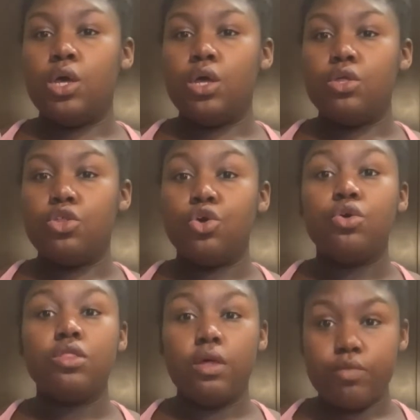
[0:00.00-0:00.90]
sugar
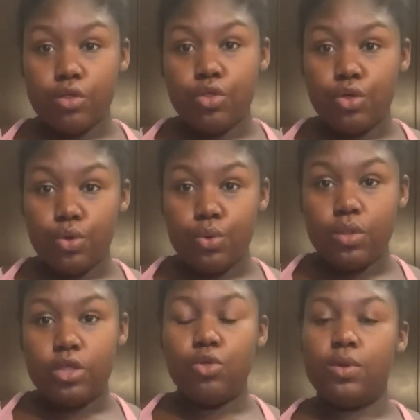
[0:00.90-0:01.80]
substitute
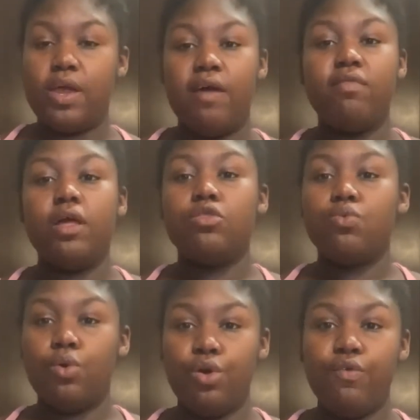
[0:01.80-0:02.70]
that you can have like
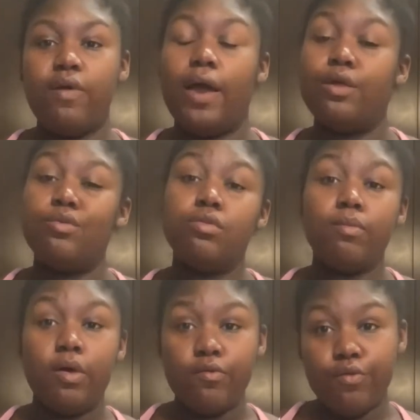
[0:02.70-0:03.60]
Swerve. I use
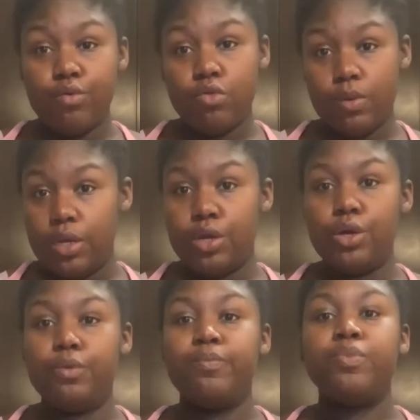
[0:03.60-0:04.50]
monk fruit
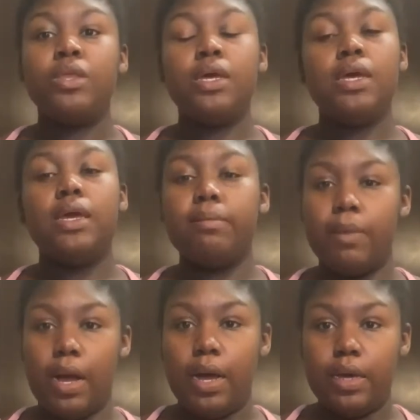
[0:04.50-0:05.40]
sweetener in
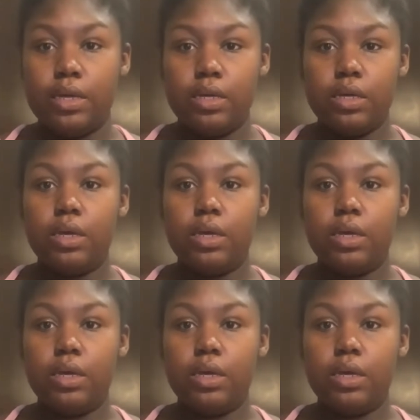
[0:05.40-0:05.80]
mine.